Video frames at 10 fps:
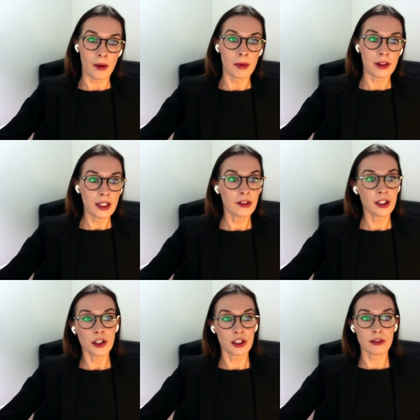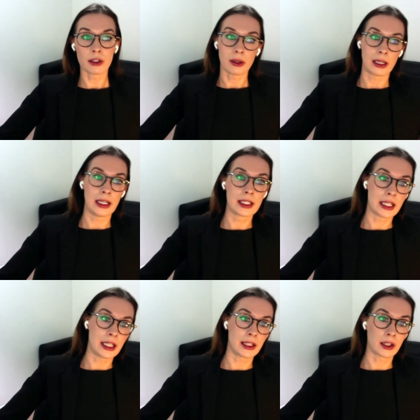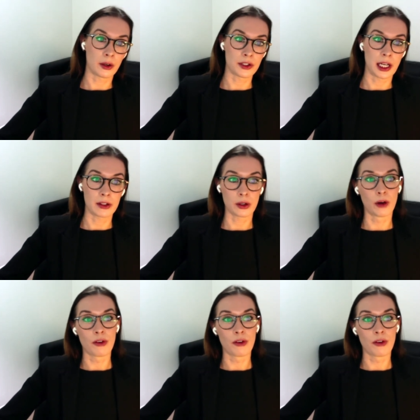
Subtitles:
These are usually required in the context of